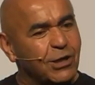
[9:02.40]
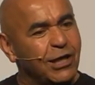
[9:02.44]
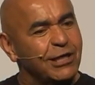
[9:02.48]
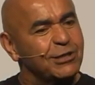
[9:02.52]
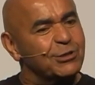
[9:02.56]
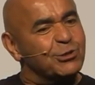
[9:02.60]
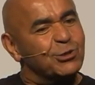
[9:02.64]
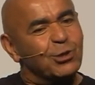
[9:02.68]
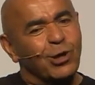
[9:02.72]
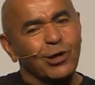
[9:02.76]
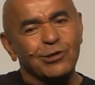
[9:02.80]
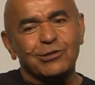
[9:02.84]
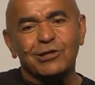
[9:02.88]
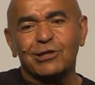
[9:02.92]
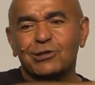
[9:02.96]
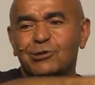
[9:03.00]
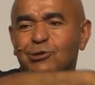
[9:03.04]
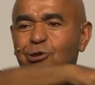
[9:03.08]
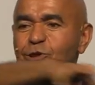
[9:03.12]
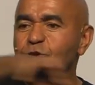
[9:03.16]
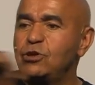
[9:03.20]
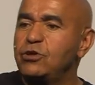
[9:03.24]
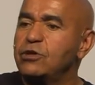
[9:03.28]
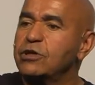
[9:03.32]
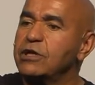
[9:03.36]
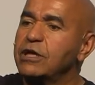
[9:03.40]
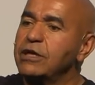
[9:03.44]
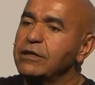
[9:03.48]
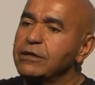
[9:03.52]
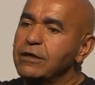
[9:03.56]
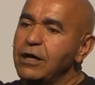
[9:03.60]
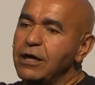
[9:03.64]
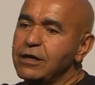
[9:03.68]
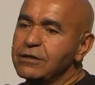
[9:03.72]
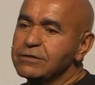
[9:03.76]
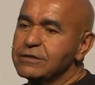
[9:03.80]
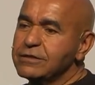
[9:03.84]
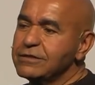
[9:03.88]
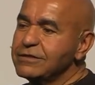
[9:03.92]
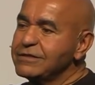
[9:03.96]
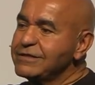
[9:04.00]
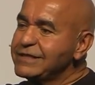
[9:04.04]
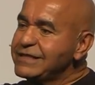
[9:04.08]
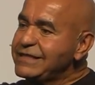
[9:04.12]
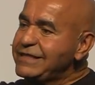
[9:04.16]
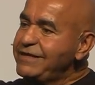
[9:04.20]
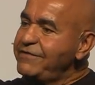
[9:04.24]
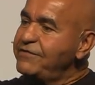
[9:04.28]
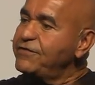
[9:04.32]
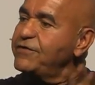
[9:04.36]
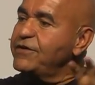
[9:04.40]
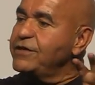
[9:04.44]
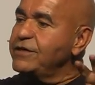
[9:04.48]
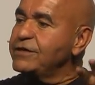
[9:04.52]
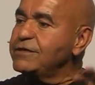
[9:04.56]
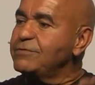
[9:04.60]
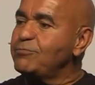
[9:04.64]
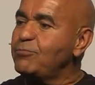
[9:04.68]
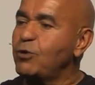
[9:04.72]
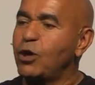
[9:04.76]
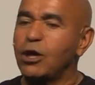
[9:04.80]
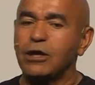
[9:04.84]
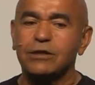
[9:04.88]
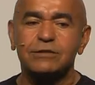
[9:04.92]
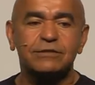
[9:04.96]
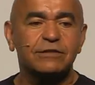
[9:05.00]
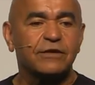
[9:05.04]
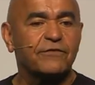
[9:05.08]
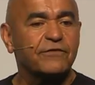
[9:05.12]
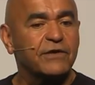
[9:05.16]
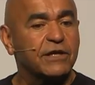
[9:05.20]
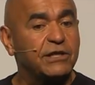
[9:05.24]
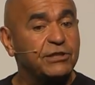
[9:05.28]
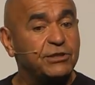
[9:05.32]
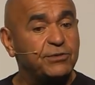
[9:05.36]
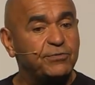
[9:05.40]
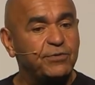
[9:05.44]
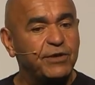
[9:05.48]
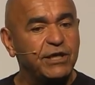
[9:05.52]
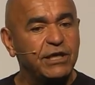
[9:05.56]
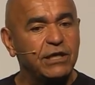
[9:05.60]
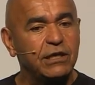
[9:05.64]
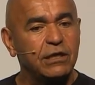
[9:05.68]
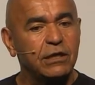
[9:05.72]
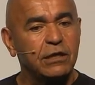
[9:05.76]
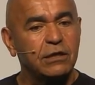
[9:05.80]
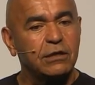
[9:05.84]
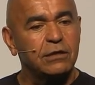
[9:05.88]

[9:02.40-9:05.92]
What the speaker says: I started to look around different parts of HP,